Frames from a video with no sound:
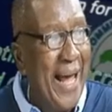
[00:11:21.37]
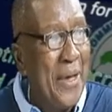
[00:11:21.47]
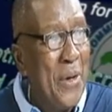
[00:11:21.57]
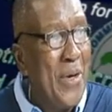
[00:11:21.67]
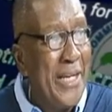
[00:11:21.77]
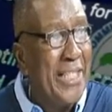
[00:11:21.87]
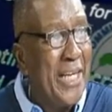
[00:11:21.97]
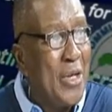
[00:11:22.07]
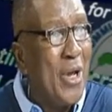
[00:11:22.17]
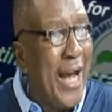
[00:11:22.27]
You know,
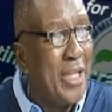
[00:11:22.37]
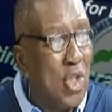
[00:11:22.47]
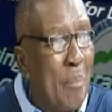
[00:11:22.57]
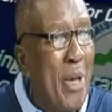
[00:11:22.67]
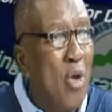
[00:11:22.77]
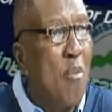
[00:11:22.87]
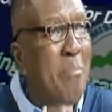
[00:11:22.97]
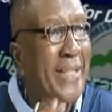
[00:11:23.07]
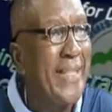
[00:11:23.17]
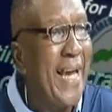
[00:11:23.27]
you can't stop it, you go
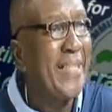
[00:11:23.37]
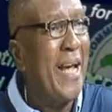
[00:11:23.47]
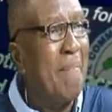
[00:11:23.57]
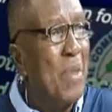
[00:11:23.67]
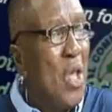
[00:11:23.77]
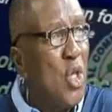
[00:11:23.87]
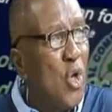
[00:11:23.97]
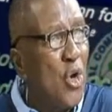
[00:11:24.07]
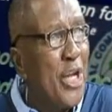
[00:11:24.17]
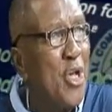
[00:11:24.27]
mitigate them, you go
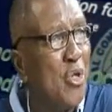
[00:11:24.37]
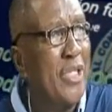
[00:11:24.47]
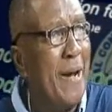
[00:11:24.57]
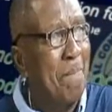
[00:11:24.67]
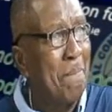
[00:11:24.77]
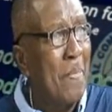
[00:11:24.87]
reduce them.